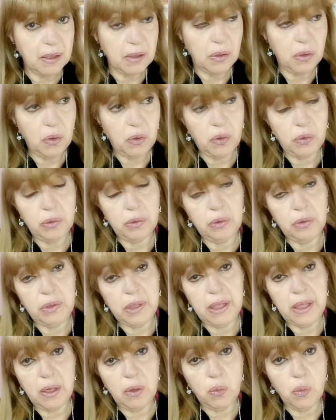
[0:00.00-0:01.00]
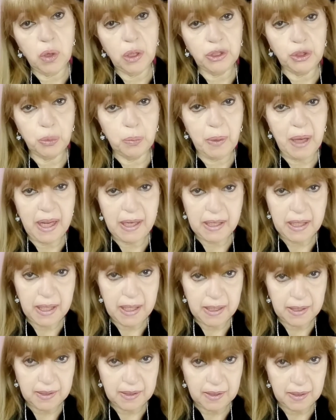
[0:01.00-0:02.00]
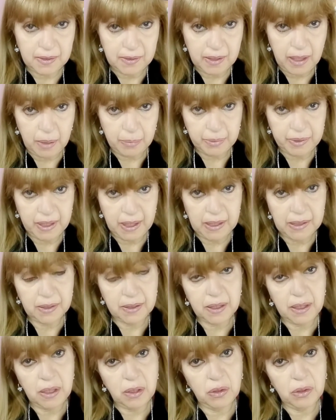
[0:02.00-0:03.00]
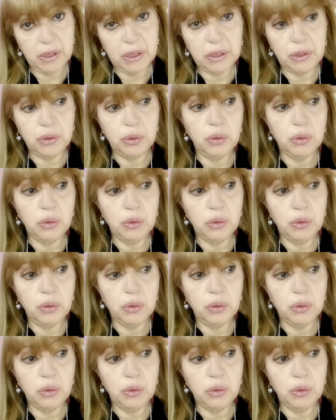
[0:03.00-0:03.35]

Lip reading: or didn't want to buy this substance in order